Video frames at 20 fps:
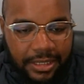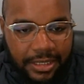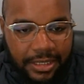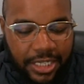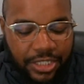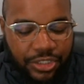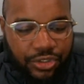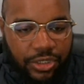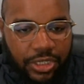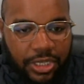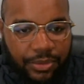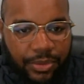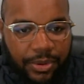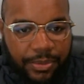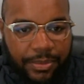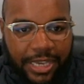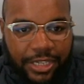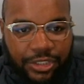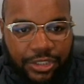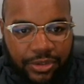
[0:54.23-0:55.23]
Essentially, we
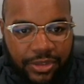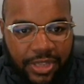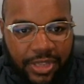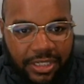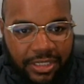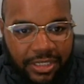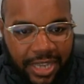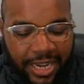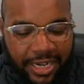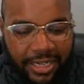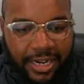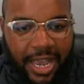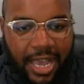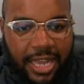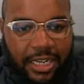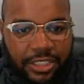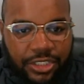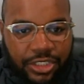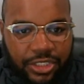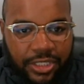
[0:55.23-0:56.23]
make sure that the
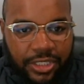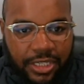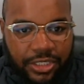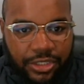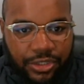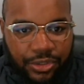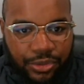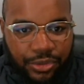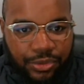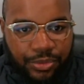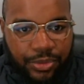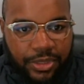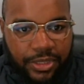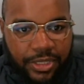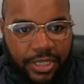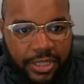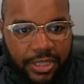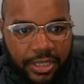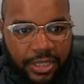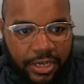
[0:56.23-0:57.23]
technology that's used
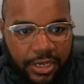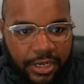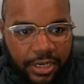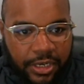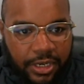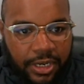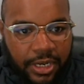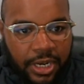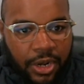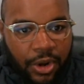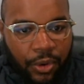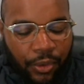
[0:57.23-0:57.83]
within their